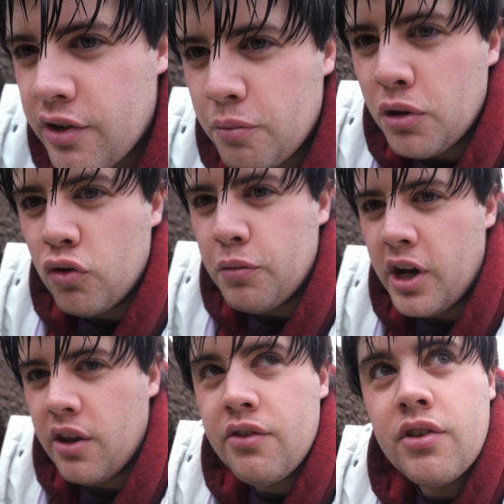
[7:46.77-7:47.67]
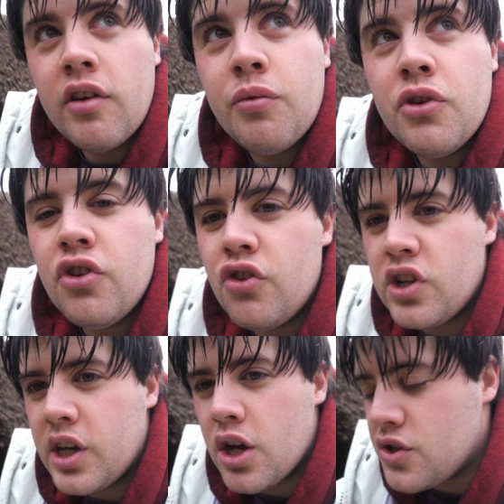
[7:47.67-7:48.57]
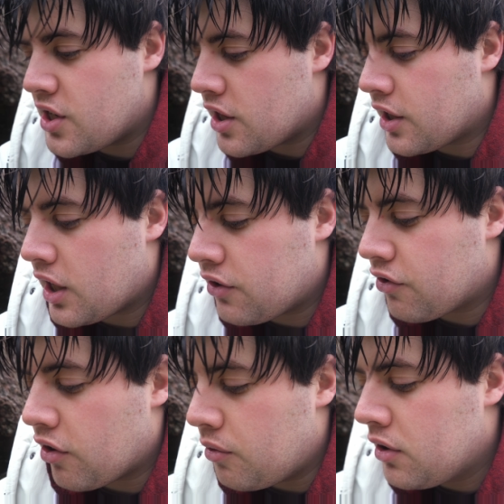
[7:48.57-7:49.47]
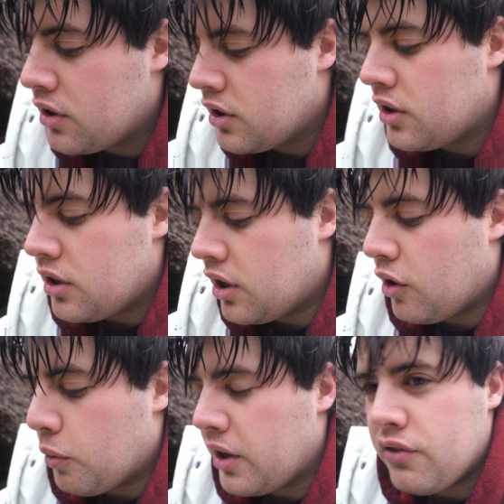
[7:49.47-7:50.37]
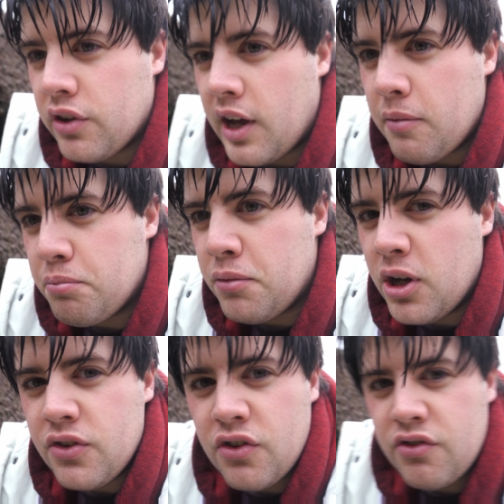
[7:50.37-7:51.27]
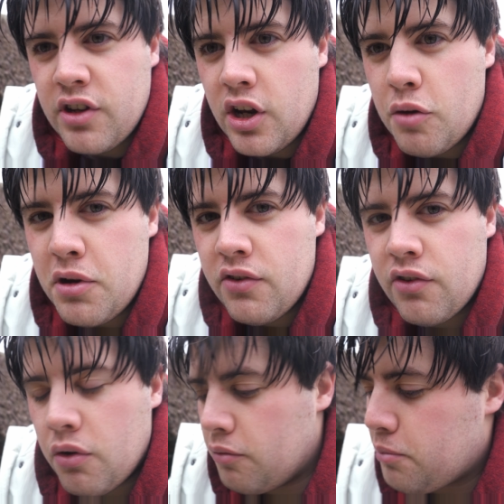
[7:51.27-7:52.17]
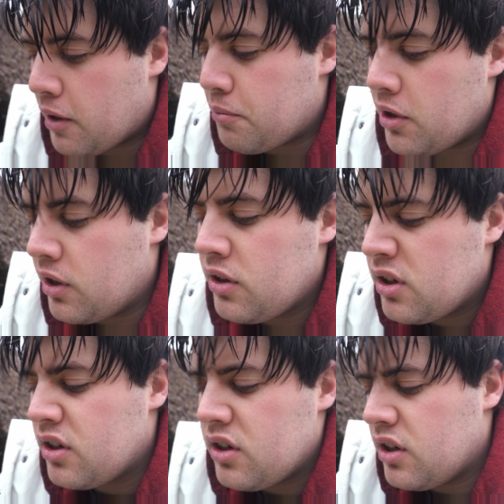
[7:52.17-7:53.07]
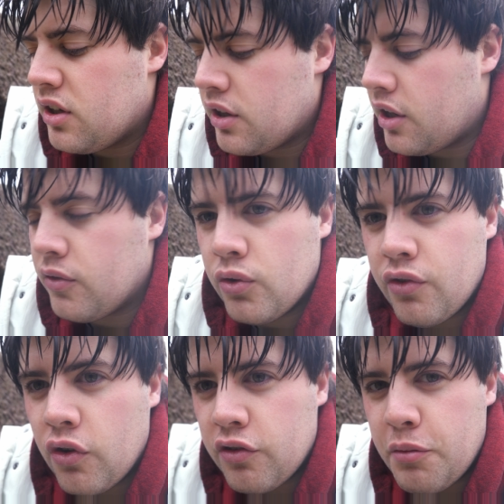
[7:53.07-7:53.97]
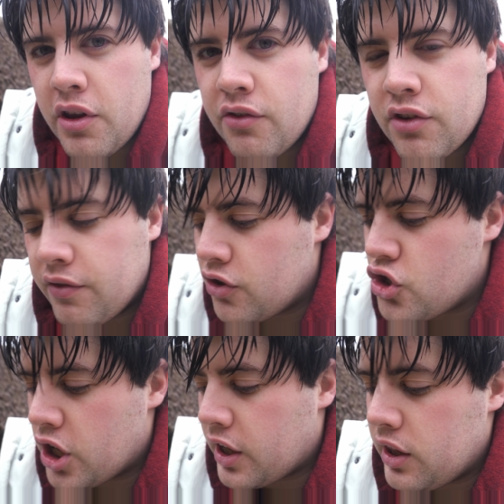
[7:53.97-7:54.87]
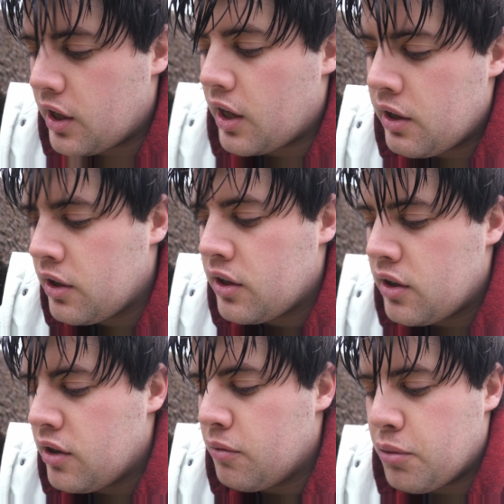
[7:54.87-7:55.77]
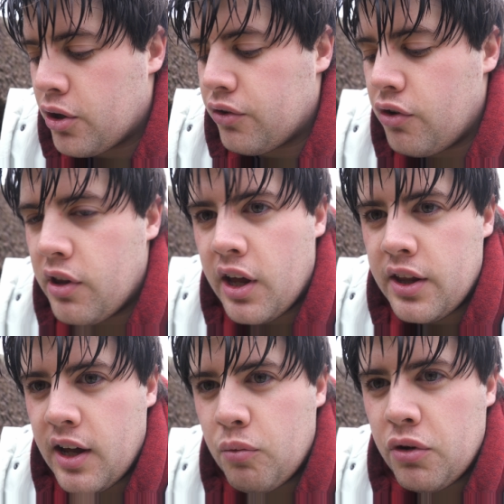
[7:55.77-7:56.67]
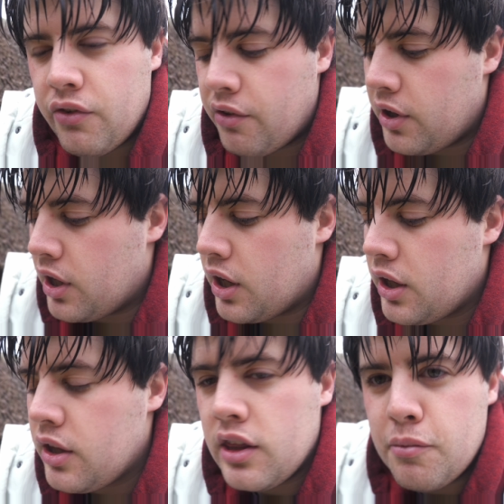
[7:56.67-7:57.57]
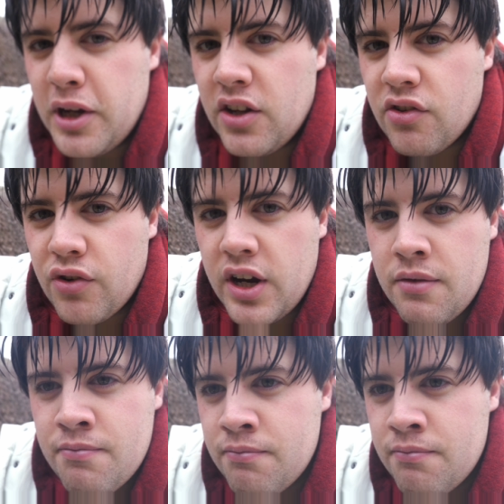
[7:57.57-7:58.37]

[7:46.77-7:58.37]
tub with all my other stuff, which usually goes in at the end, so I'll wait on that. But just, you know, a bit of salt and pepper, and then I've also got some other stuff to chuck in there, but I'll do that at the end once the beans are in.